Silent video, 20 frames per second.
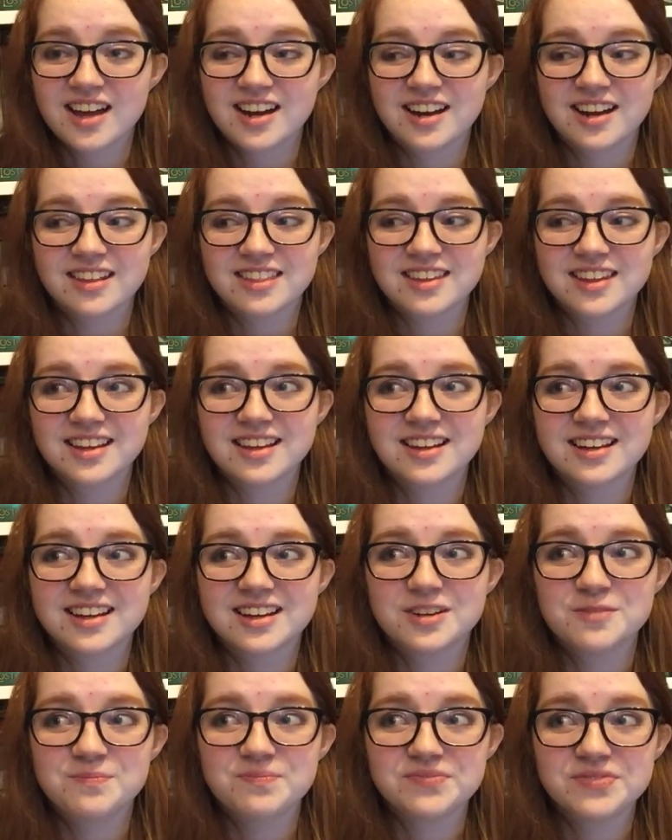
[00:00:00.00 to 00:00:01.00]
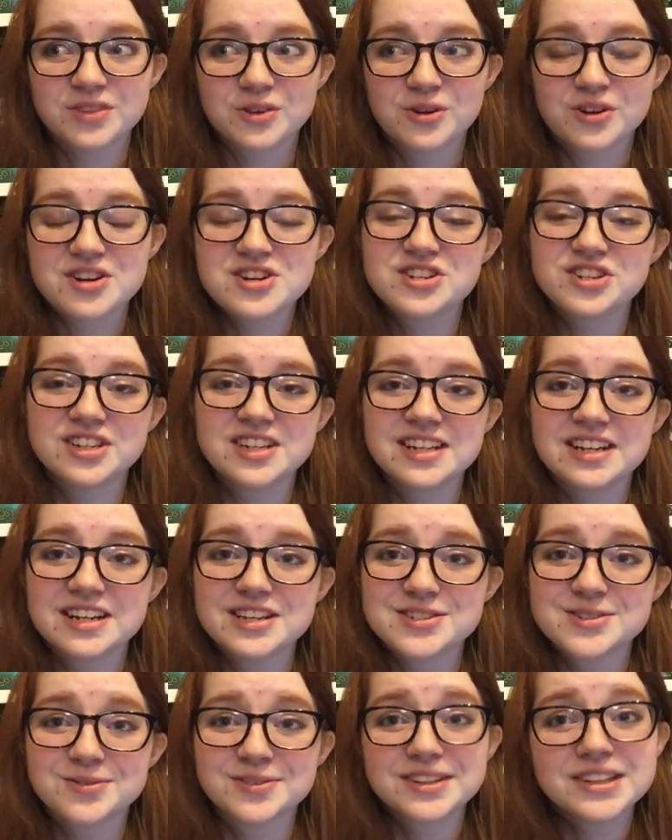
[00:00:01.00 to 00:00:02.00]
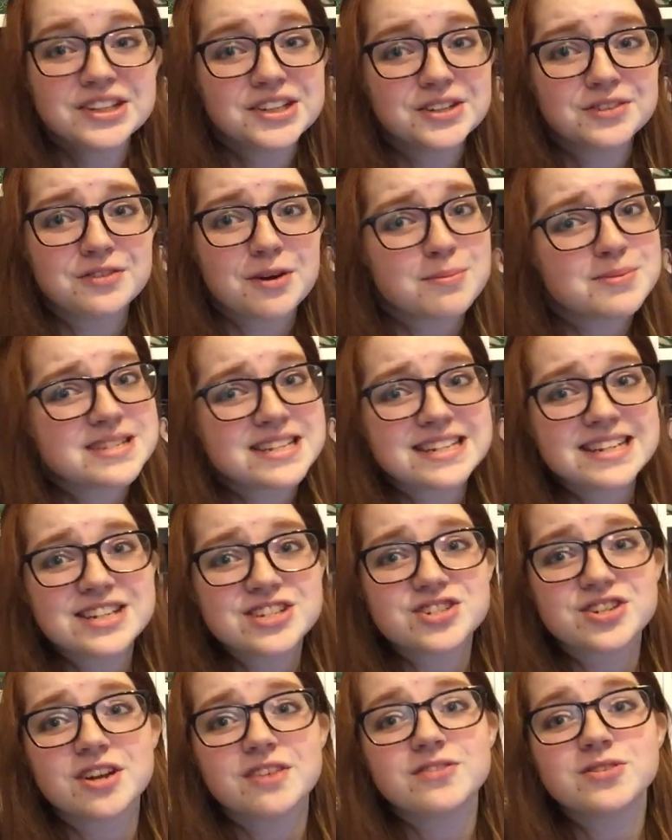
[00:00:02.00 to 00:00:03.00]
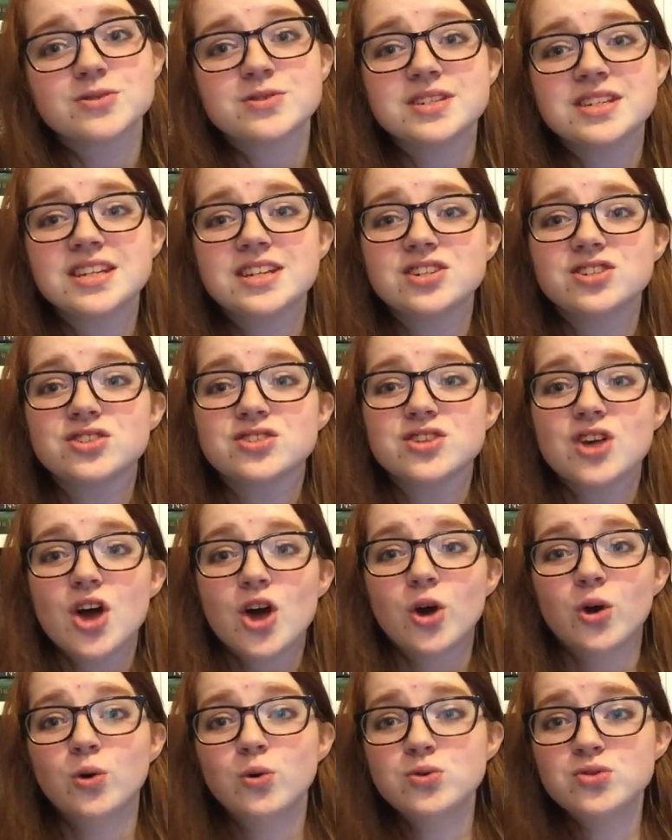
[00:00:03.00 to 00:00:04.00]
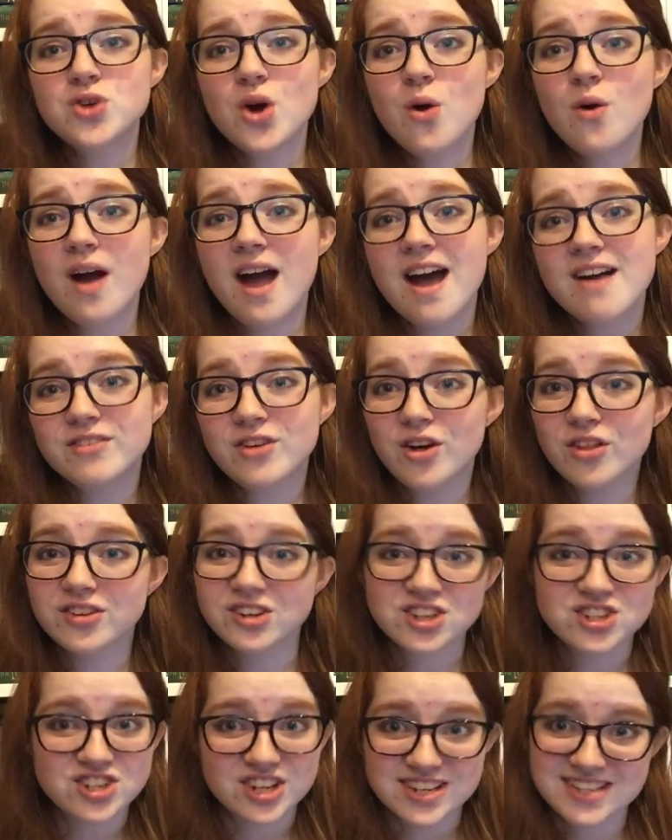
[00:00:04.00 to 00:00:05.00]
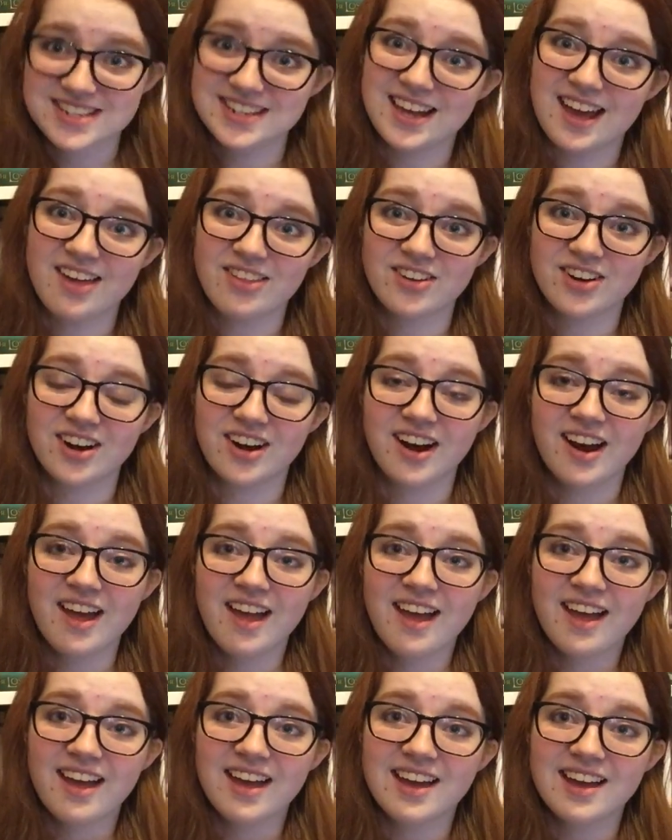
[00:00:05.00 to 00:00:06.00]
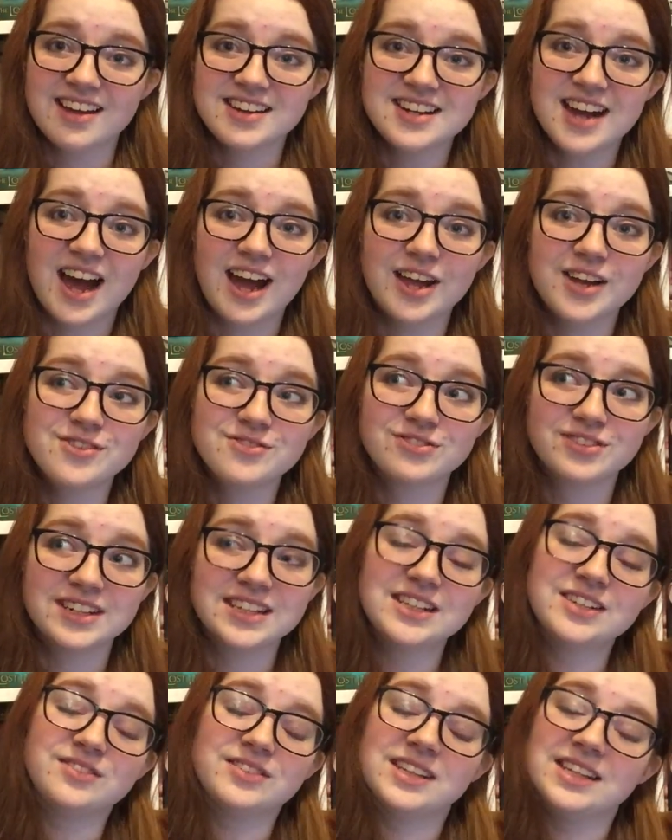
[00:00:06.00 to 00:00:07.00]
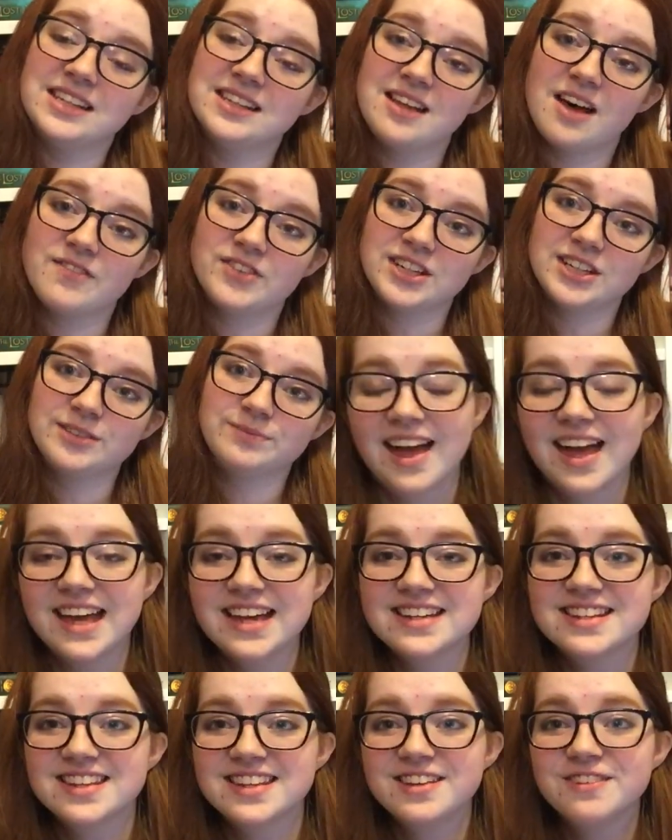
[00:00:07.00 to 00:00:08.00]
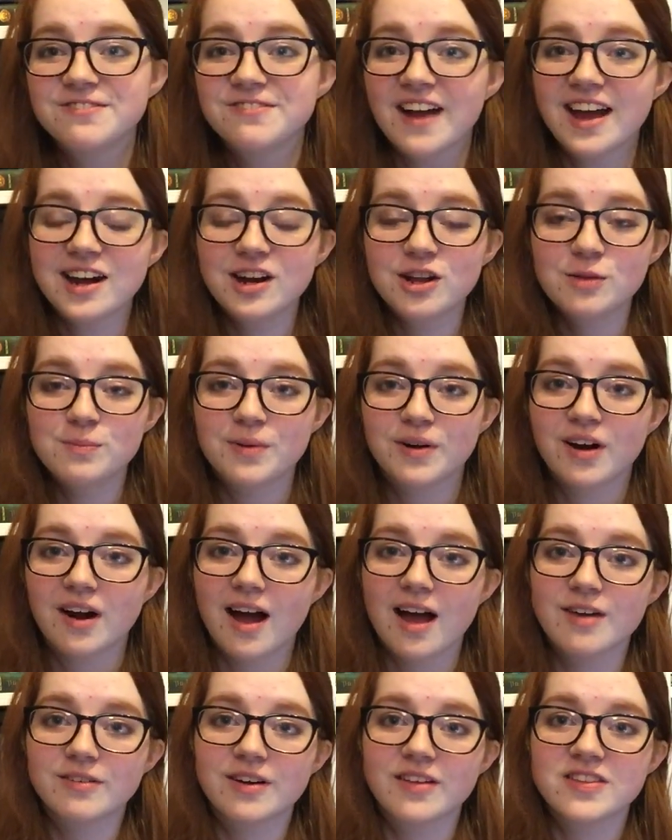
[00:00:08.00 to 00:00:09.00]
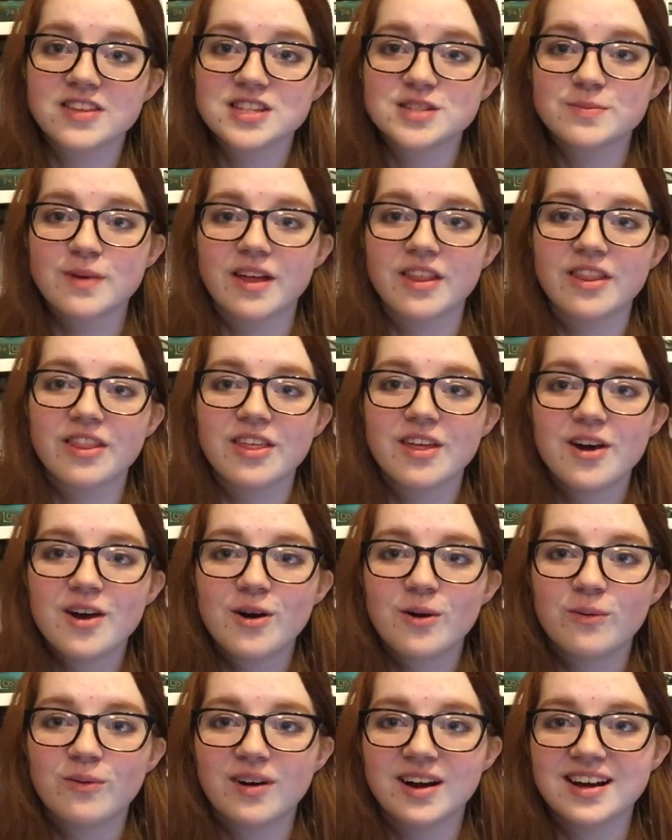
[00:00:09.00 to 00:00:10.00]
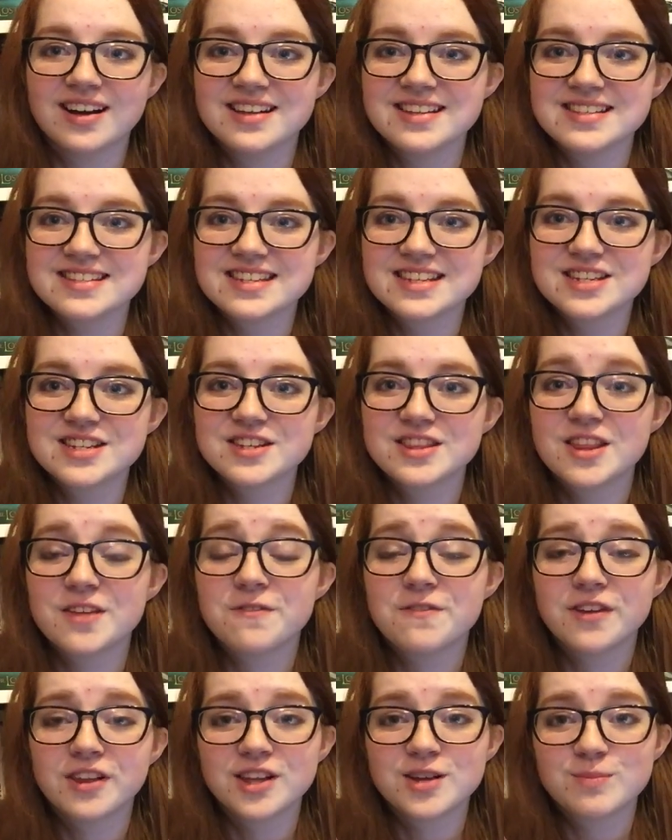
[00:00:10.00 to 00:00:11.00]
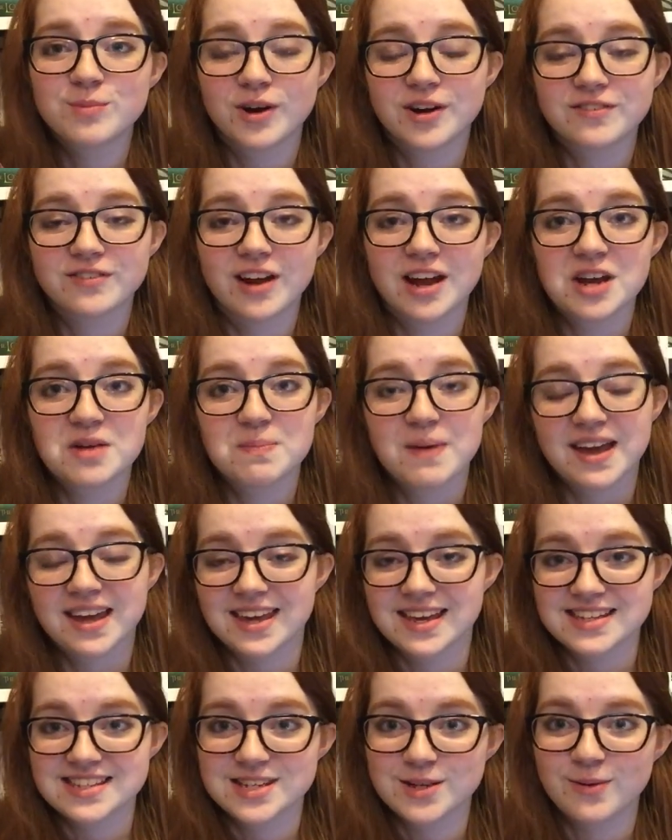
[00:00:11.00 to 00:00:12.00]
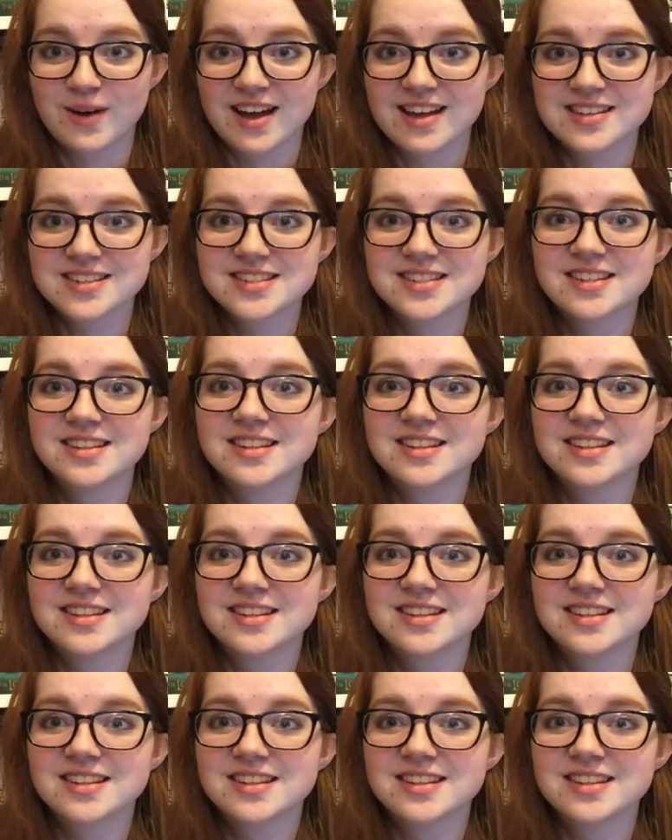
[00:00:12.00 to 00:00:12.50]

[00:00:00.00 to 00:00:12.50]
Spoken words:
And I think Laura Jean is a really good representation of those teenagers who don't have all their shit together. And I really, really love it. And the final book I read this month was The Fill-In Boyfriend by Casey West.